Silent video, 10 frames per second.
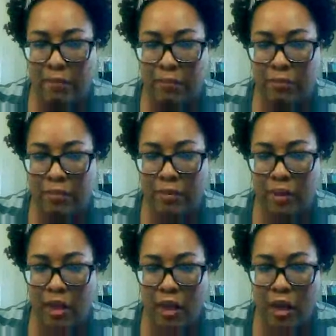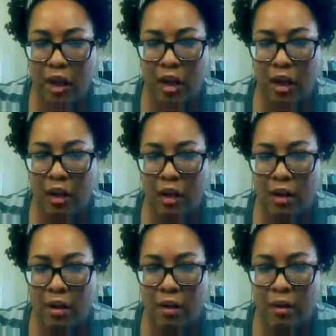here.
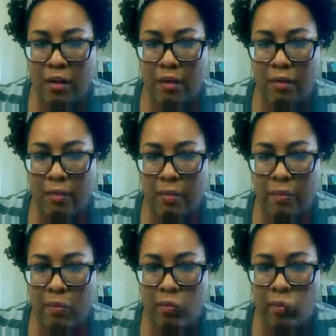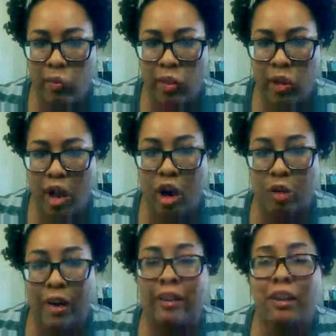Oh,
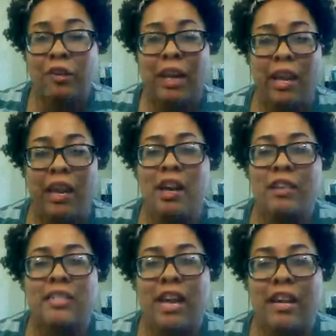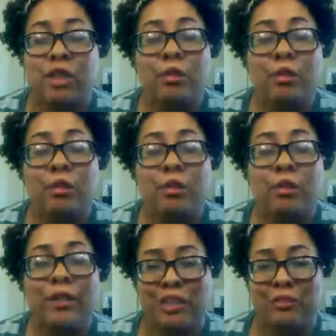Kind Lodi says, who
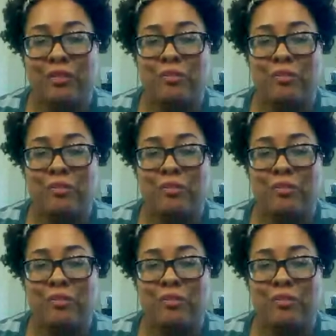is